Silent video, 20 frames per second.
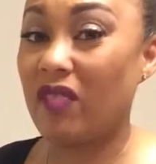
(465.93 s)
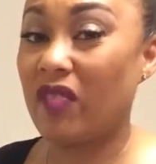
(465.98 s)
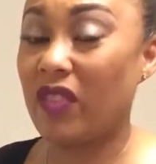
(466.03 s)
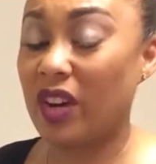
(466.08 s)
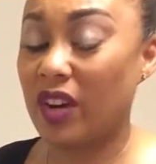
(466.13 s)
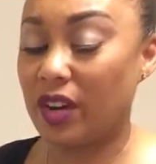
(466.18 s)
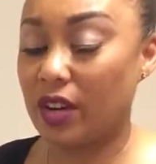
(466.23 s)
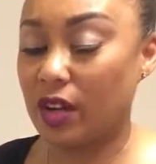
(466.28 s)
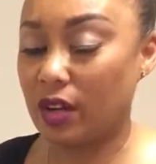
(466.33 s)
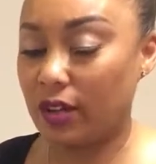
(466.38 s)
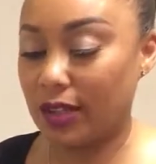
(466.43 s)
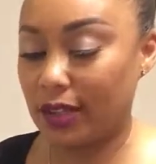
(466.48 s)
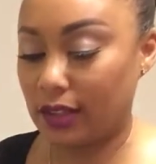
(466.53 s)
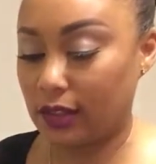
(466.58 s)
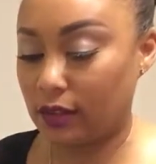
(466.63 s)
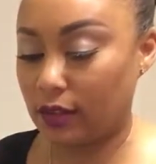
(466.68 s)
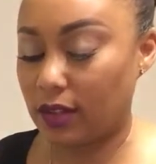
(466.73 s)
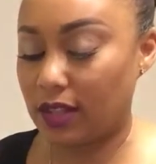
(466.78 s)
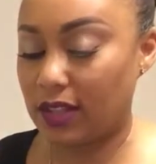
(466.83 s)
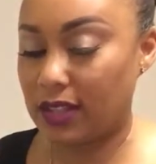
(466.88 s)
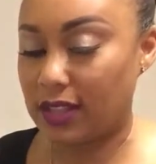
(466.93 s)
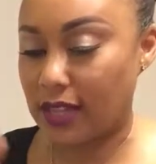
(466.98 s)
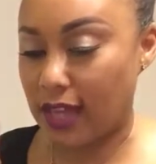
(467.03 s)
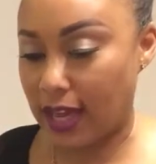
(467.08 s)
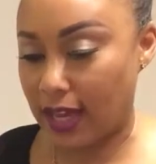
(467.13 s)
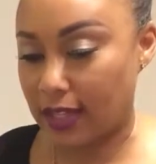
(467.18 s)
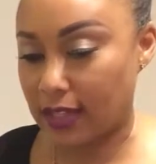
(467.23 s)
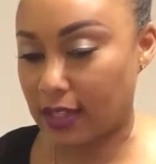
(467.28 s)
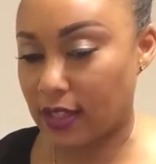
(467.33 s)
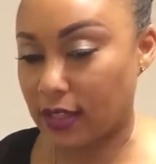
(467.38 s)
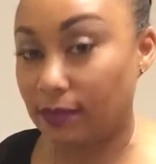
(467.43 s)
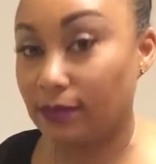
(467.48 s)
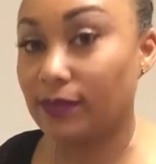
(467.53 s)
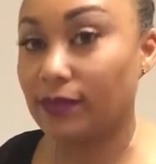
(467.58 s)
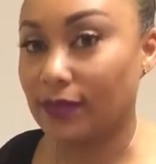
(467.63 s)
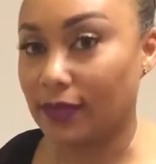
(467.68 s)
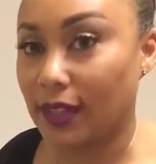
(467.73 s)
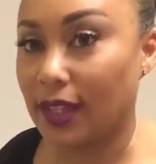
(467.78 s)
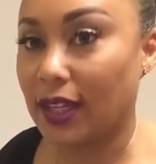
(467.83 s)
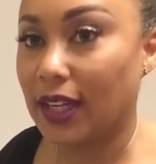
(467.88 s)
Very good. You can taste
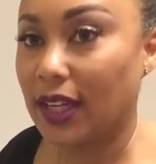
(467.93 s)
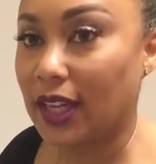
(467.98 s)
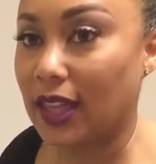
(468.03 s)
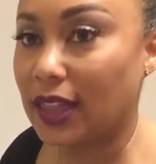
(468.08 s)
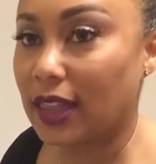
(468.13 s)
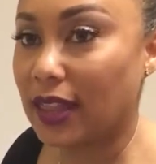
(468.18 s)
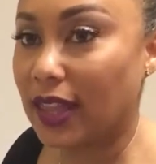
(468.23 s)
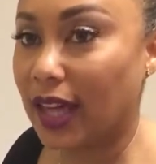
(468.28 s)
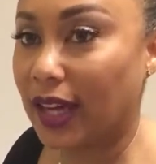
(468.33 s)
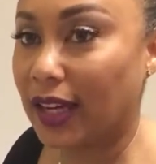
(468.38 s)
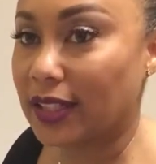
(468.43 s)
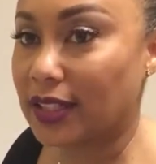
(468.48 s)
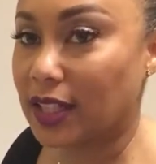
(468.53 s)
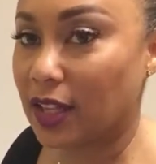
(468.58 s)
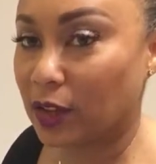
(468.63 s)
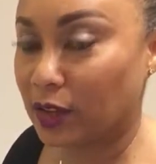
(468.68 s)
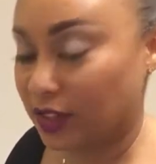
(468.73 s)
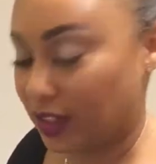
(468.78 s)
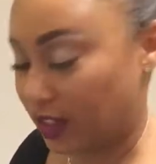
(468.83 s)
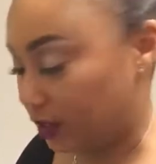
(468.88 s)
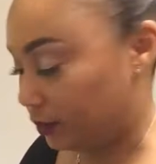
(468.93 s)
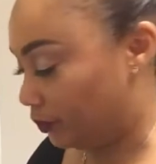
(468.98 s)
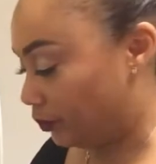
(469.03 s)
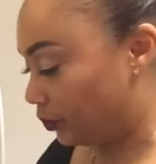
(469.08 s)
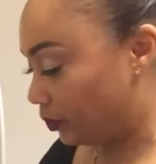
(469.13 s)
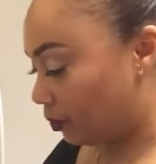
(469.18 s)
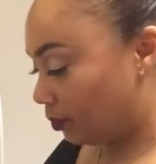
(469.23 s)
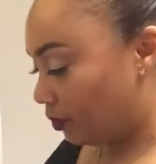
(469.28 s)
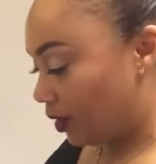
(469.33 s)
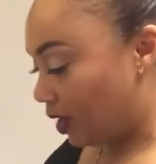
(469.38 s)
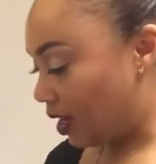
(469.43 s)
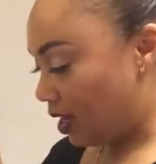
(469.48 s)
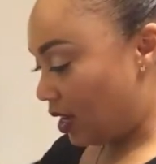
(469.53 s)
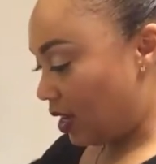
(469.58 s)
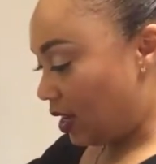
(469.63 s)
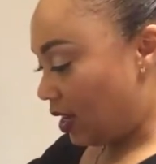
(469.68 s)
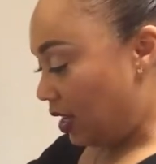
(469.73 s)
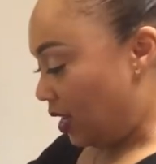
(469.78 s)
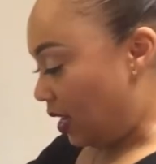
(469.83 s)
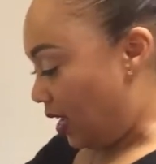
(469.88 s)
that it's healthy.
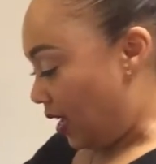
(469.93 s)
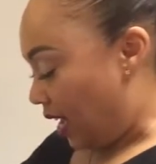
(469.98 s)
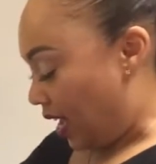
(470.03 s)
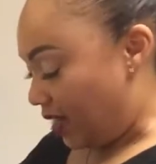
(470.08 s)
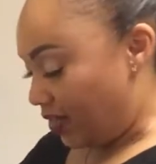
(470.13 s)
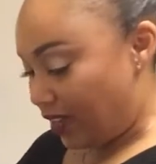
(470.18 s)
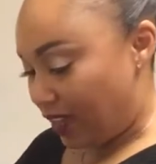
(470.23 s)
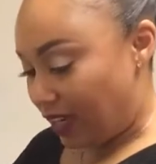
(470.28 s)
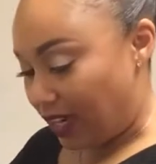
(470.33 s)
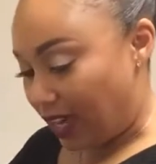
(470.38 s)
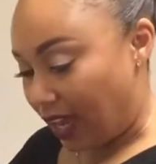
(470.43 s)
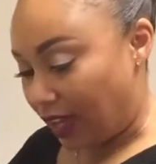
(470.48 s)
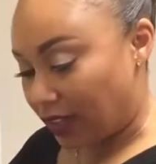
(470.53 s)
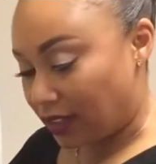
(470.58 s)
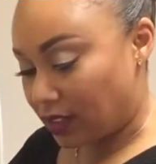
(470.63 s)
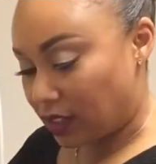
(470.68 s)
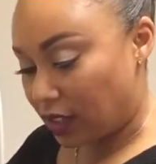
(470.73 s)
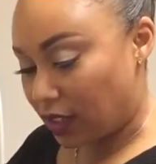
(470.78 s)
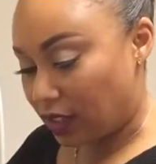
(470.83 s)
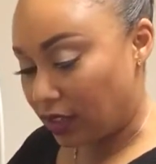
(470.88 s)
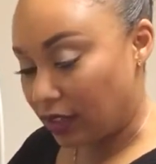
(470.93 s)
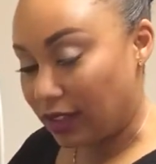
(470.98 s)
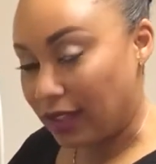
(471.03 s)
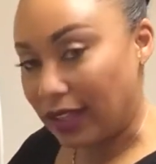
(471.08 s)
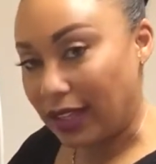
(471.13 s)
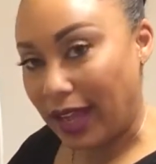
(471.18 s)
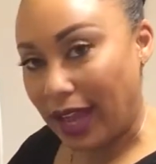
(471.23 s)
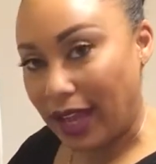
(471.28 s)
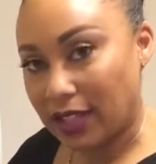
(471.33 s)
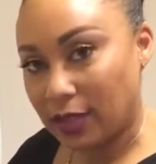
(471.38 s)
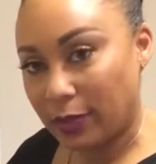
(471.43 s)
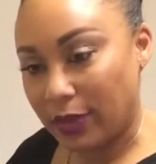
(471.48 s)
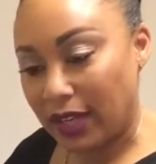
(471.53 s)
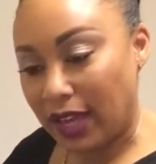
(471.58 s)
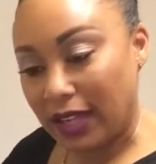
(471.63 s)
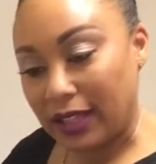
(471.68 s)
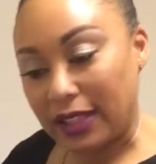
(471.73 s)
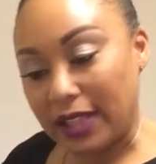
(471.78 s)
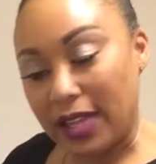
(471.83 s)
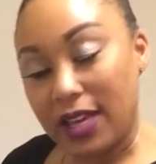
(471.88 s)
And then next, last but
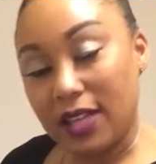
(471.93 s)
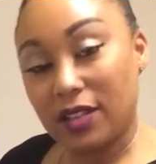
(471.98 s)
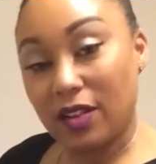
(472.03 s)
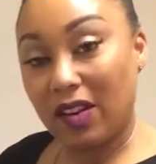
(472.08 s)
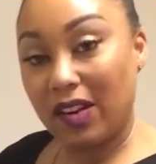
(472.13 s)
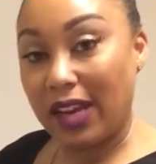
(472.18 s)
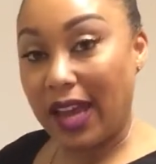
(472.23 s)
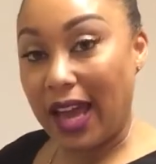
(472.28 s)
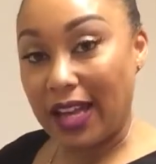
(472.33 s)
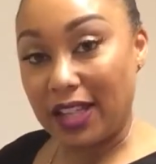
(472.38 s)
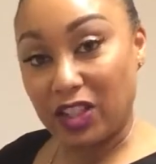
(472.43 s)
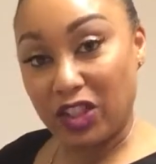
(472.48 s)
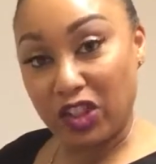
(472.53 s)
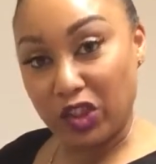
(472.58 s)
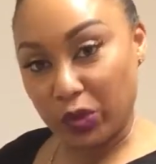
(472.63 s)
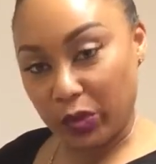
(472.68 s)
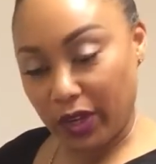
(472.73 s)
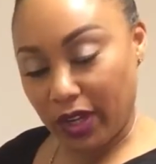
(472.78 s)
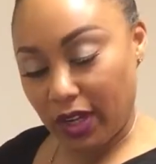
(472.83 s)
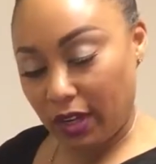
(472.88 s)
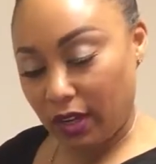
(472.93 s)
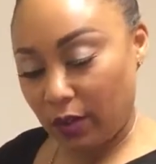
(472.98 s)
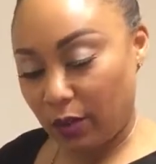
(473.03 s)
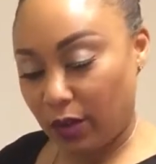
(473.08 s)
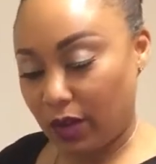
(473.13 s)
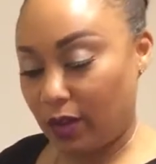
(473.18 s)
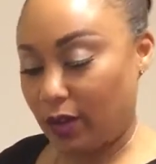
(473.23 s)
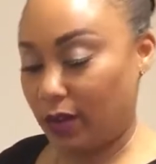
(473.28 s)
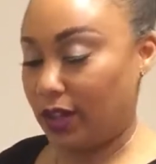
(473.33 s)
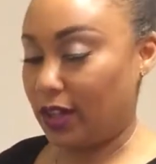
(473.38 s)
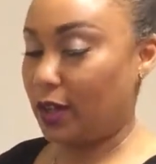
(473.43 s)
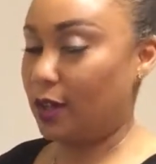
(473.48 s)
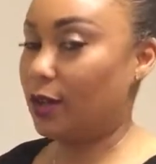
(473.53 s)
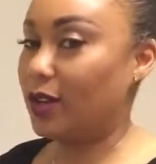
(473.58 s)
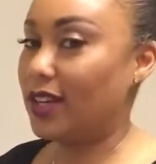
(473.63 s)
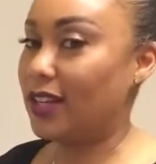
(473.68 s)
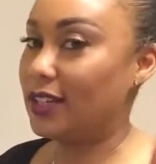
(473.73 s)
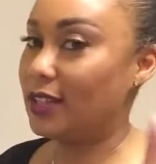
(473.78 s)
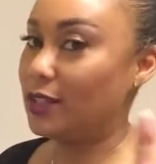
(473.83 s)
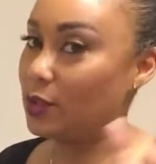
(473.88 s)
not least, our last drink, we're going to go
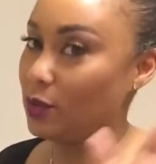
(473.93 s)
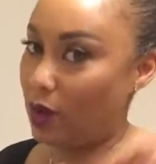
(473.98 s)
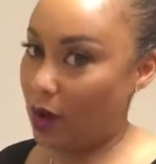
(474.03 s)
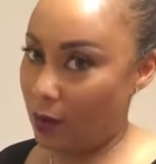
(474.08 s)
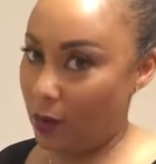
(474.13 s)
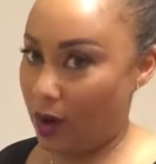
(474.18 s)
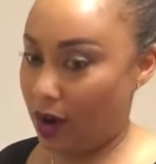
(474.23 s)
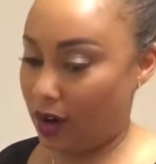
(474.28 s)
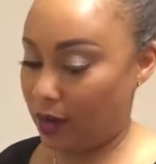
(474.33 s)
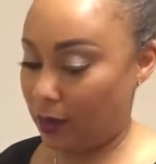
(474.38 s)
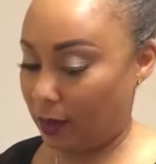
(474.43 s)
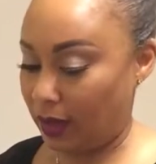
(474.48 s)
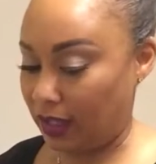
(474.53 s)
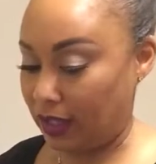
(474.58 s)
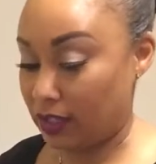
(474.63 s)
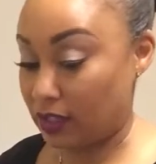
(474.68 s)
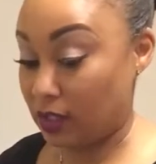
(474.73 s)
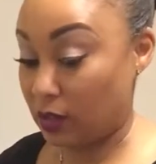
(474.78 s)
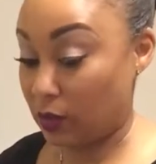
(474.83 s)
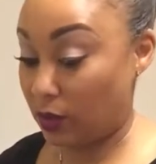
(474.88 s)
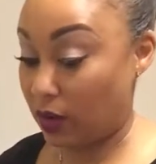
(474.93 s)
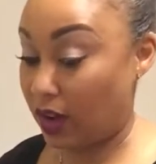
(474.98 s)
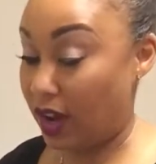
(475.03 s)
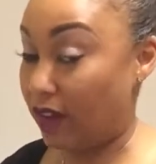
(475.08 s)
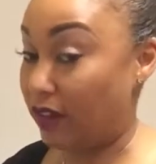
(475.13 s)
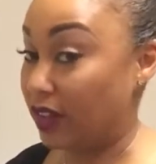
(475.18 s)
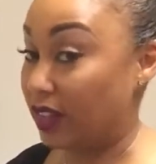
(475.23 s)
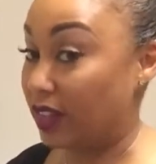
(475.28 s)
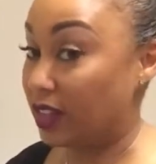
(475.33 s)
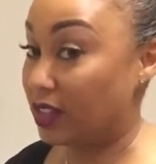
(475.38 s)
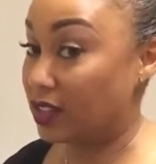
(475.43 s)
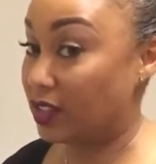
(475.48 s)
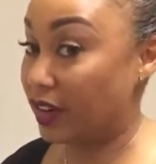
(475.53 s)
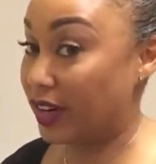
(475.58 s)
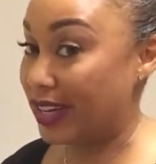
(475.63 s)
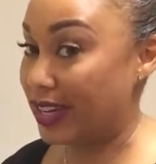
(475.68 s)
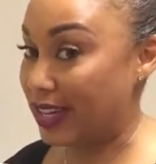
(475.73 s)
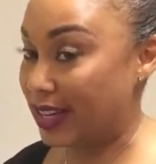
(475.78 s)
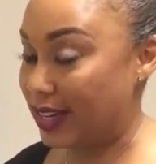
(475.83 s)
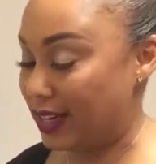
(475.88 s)
ahead and do our watermelon. So everything's
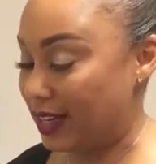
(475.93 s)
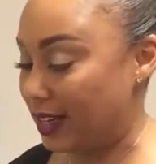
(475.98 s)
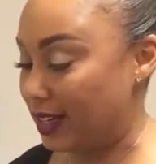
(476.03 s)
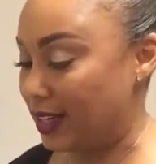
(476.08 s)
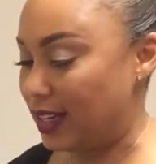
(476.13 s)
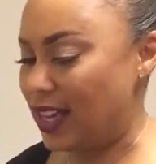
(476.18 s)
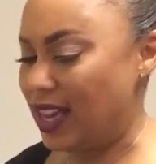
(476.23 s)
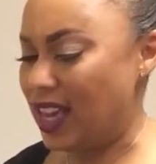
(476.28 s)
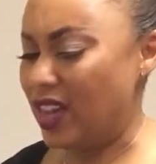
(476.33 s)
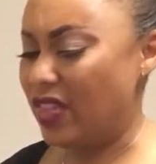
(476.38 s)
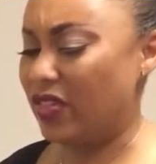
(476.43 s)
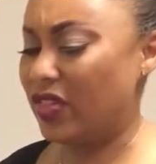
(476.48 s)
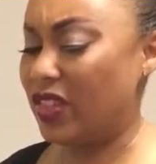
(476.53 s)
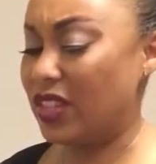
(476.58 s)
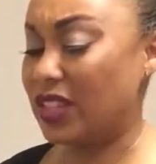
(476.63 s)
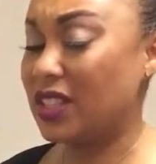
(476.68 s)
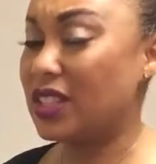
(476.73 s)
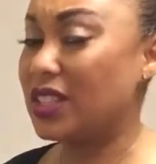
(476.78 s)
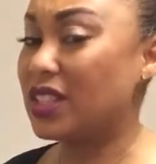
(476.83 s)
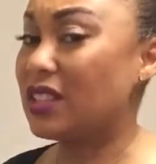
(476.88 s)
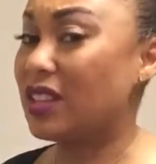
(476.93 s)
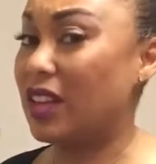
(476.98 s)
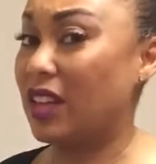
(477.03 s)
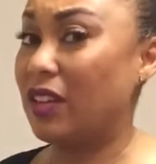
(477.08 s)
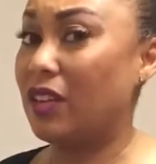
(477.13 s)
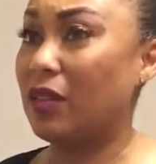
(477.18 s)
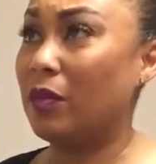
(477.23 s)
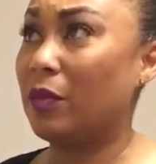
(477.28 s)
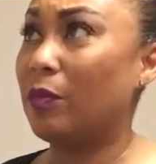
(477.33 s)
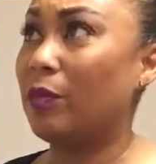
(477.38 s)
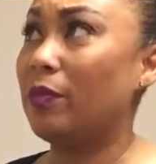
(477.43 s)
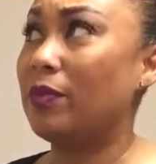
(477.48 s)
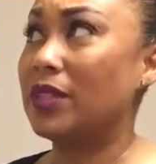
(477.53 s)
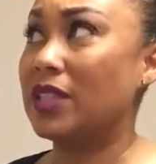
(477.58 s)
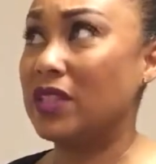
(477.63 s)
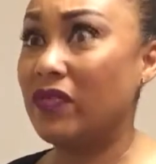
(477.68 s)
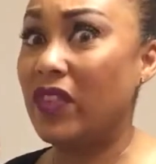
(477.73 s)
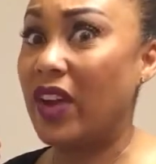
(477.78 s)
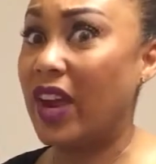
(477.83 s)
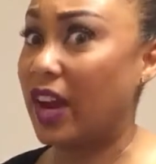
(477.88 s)
already cut. This is, it's
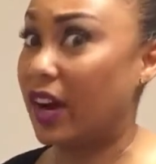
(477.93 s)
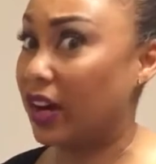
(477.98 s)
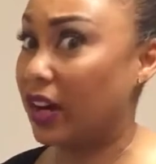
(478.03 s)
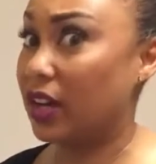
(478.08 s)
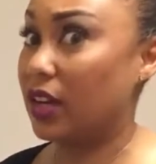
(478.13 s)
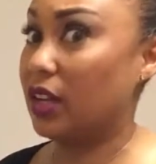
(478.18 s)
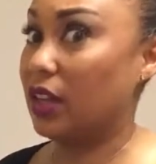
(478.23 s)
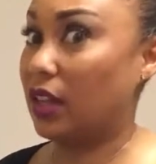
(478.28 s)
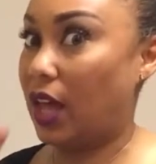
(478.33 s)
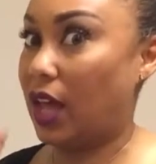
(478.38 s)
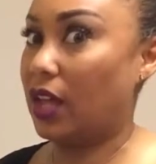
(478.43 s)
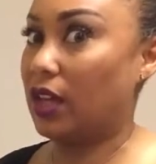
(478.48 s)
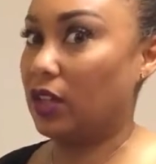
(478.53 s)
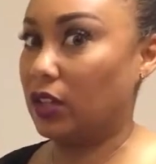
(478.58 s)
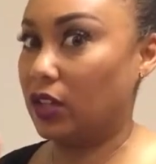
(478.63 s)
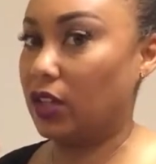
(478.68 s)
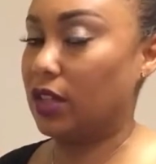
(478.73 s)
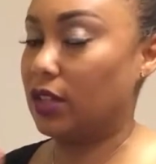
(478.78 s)
very light.